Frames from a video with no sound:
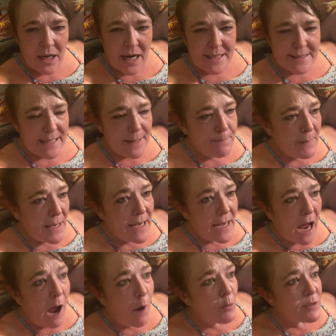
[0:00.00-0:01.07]
It didn't mean
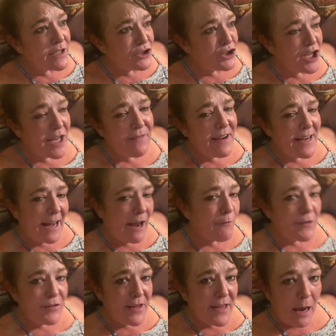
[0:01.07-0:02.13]
I was achieving
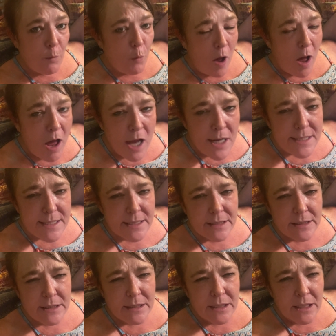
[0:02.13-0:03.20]
everything I want.